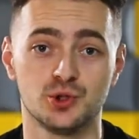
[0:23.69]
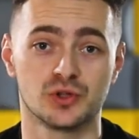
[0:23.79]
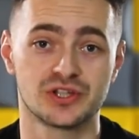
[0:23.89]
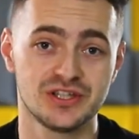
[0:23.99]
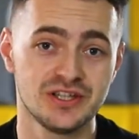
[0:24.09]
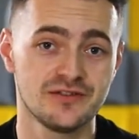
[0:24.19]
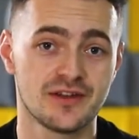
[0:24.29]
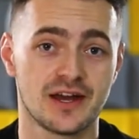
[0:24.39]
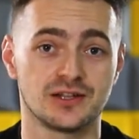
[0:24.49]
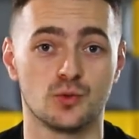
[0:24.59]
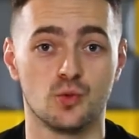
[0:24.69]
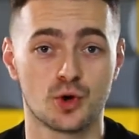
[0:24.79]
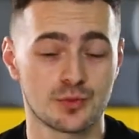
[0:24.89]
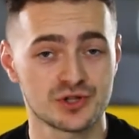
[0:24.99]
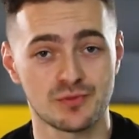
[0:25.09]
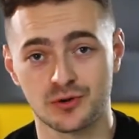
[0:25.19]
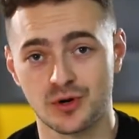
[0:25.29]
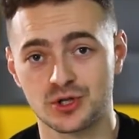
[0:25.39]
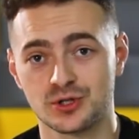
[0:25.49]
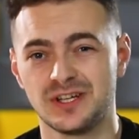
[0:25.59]
you will see that WordPress
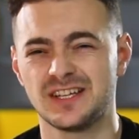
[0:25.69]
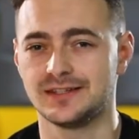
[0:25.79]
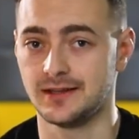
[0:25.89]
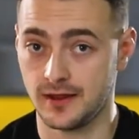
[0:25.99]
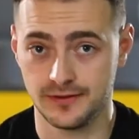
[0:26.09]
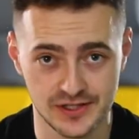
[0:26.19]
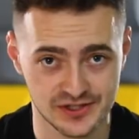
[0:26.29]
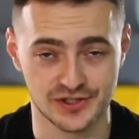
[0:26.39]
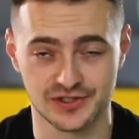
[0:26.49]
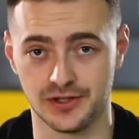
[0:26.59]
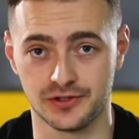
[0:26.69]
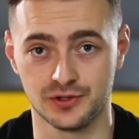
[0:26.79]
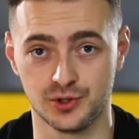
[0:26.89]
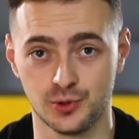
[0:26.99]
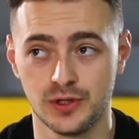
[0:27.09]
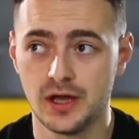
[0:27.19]
migration is not the easiest thing to do.